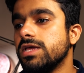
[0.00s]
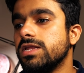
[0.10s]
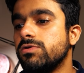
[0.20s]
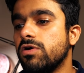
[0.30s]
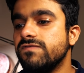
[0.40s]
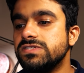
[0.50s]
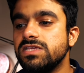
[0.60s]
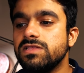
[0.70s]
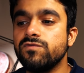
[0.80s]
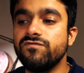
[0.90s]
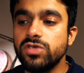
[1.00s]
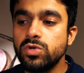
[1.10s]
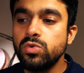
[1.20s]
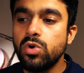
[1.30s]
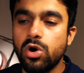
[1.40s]
Now, obviously the
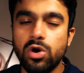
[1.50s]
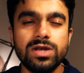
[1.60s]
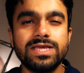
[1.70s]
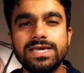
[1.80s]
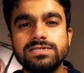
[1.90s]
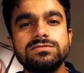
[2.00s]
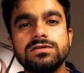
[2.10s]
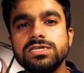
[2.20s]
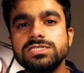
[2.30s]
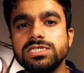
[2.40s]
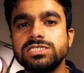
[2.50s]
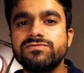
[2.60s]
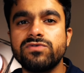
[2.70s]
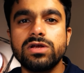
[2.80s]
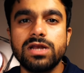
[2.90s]
View All Case Studies is
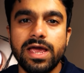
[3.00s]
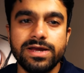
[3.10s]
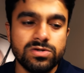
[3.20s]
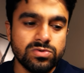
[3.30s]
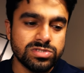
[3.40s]
for a client who